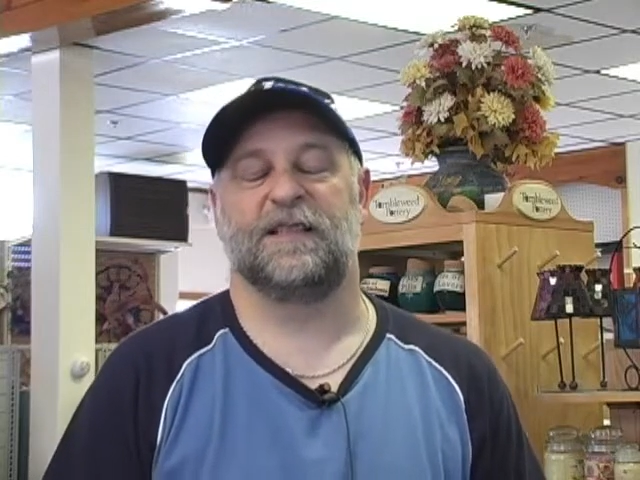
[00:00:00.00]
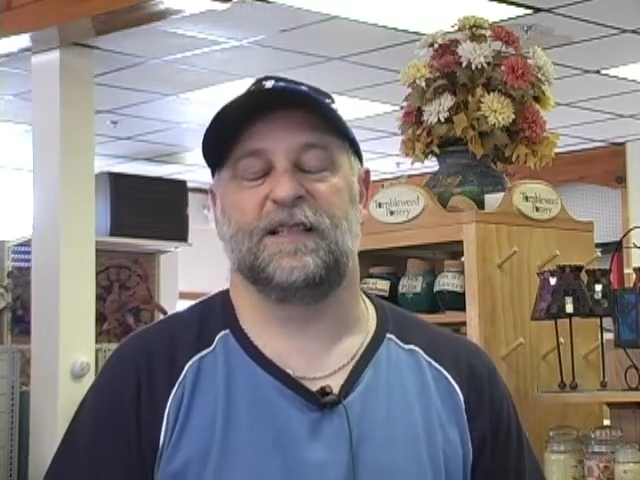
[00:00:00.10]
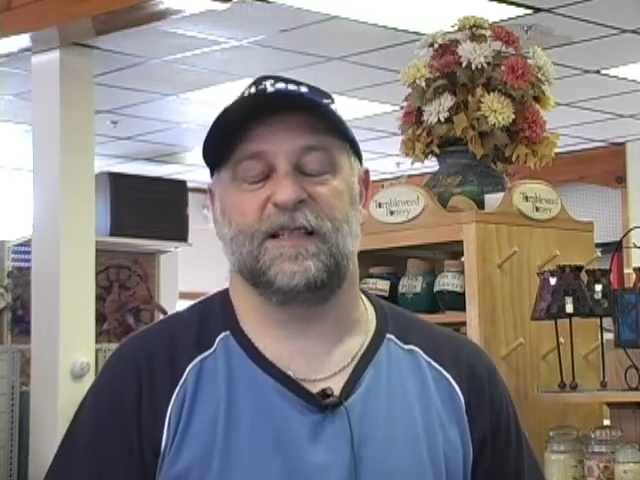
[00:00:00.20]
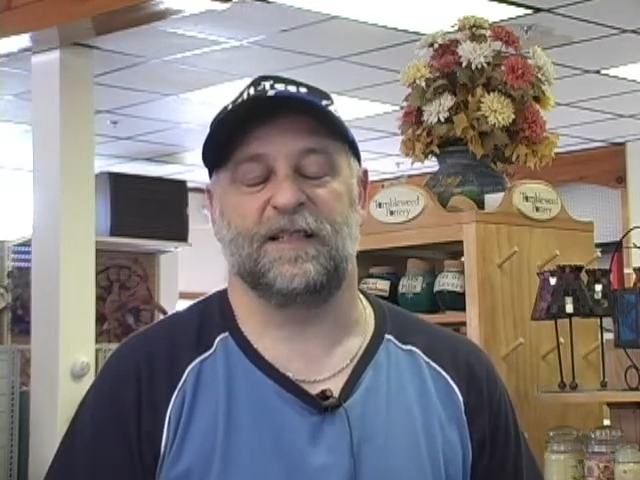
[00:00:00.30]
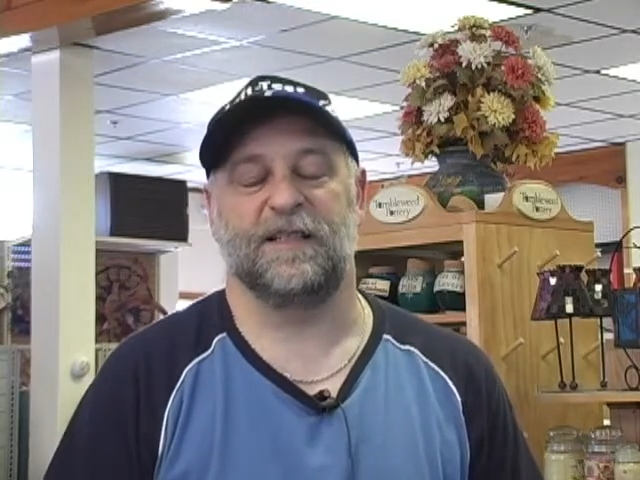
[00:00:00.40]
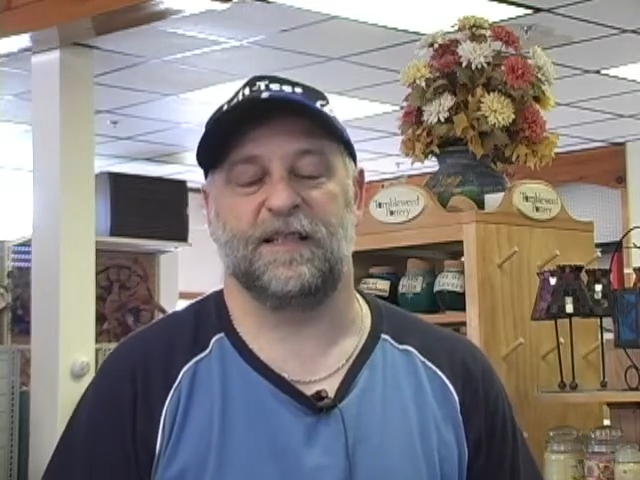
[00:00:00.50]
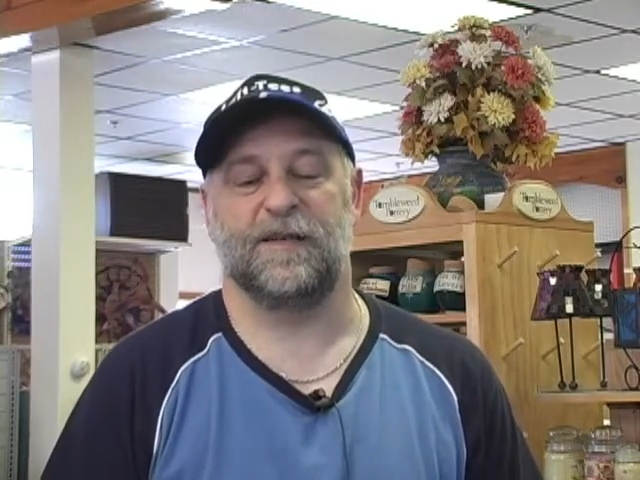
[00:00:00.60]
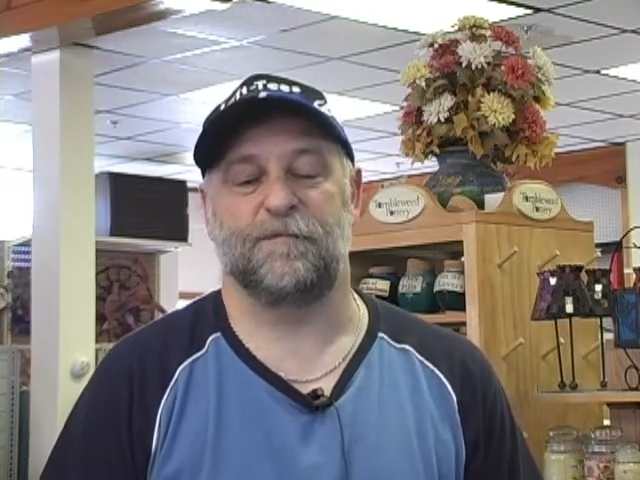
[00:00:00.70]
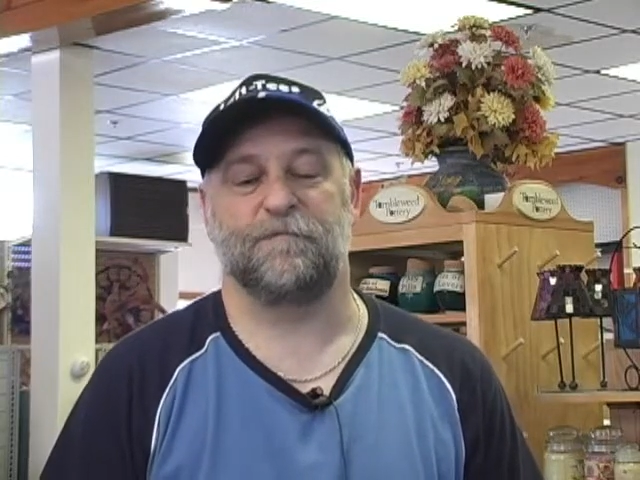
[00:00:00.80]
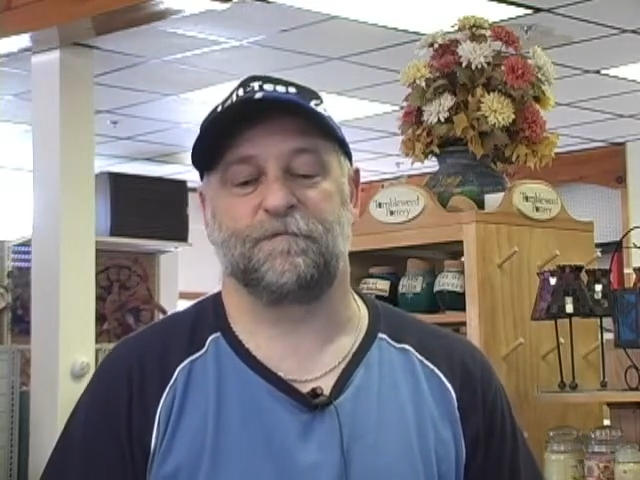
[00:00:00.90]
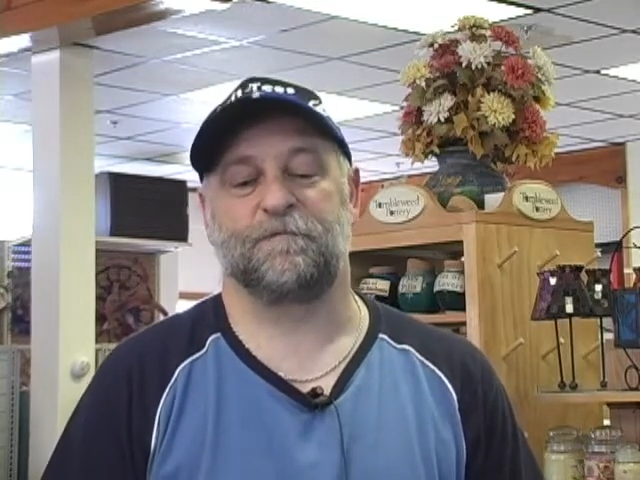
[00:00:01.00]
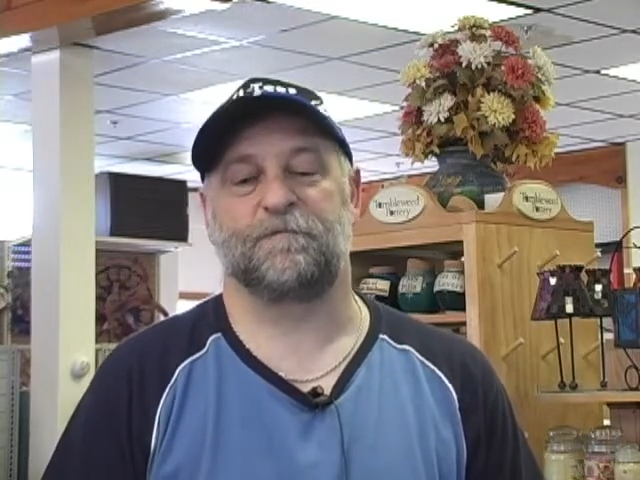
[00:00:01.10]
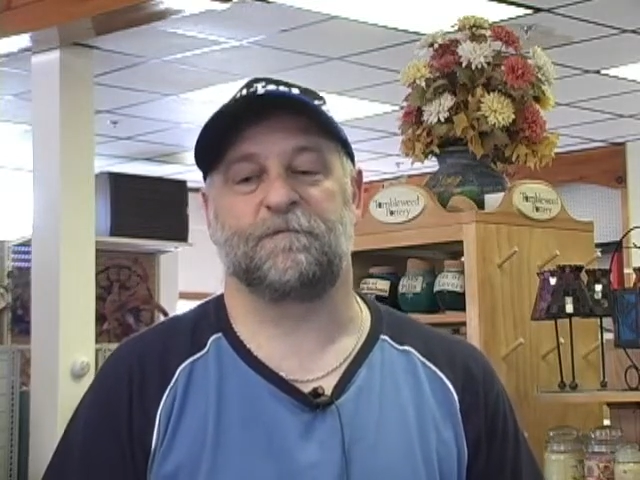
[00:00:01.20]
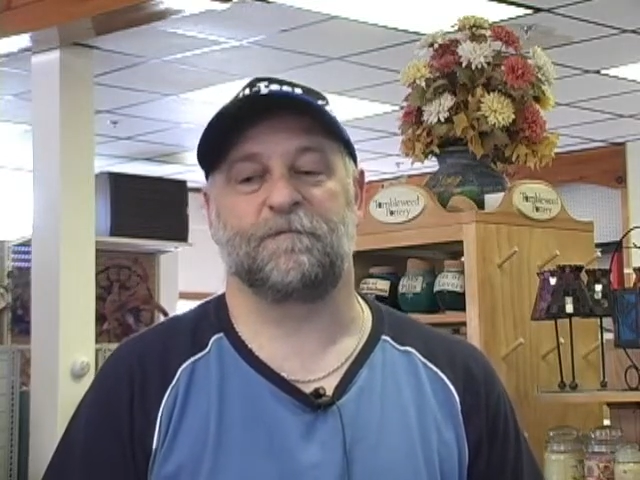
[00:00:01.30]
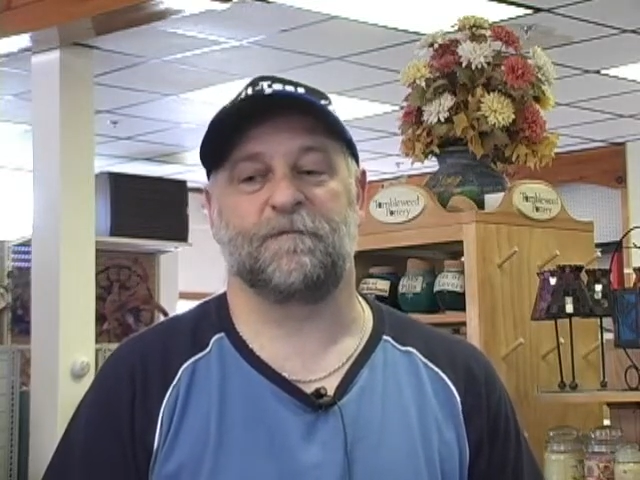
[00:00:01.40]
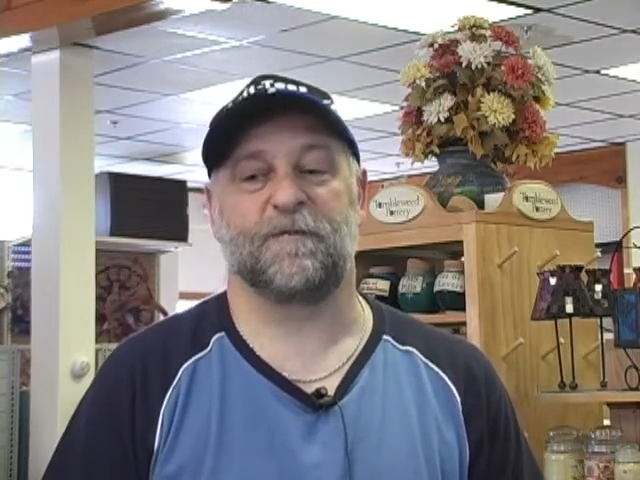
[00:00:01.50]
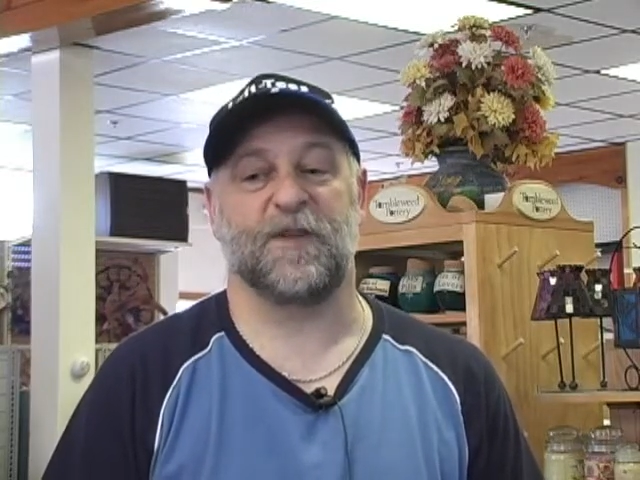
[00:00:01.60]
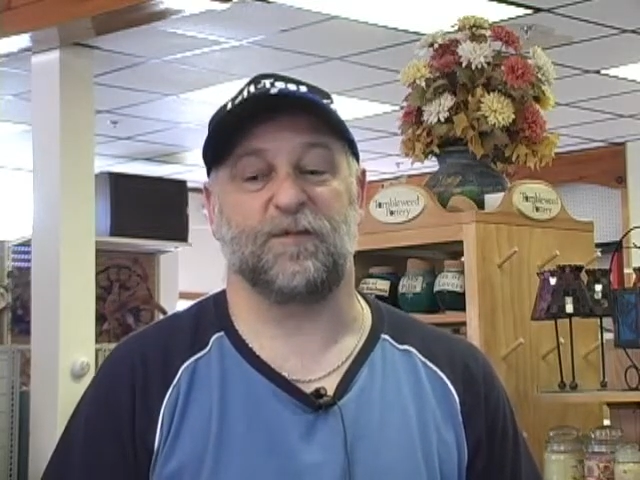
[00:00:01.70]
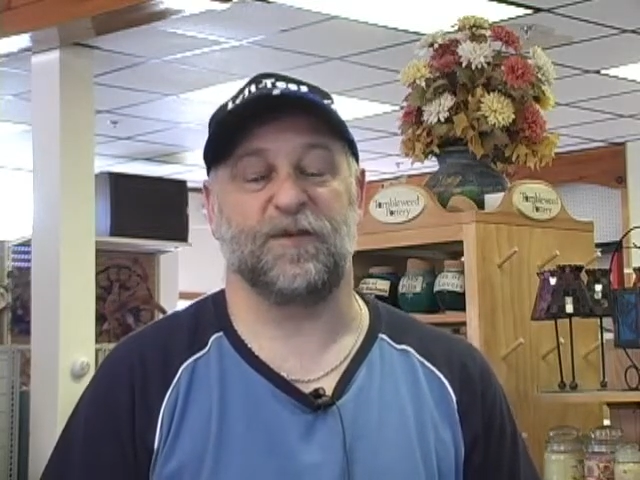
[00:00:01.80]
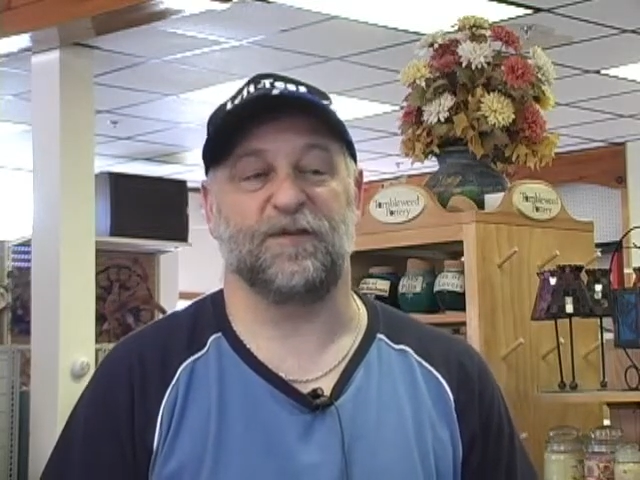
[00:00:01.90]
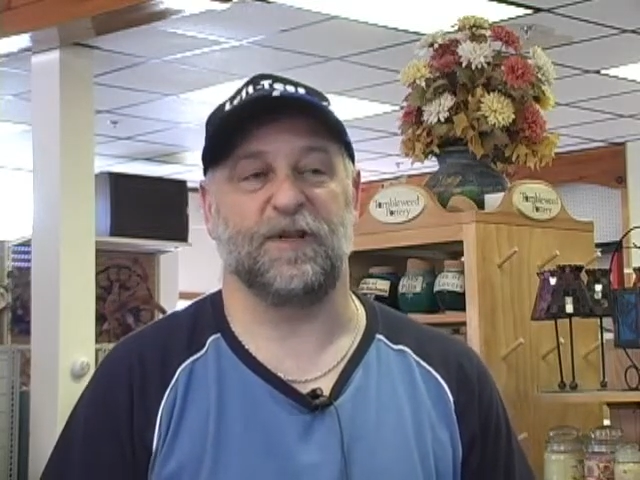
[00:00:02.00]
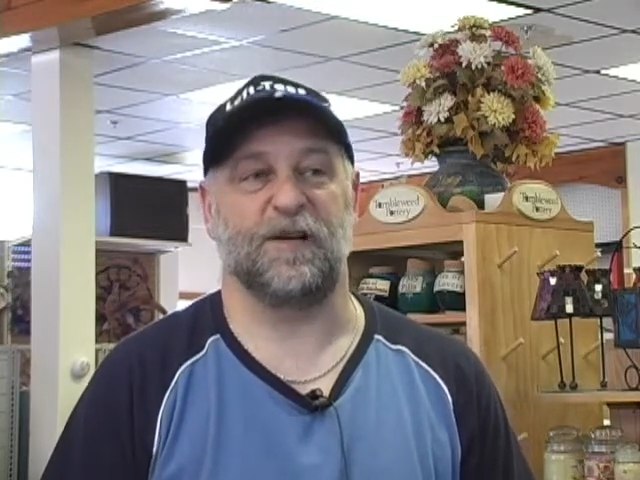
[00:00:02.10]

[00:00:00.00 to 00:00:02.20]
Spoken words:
And before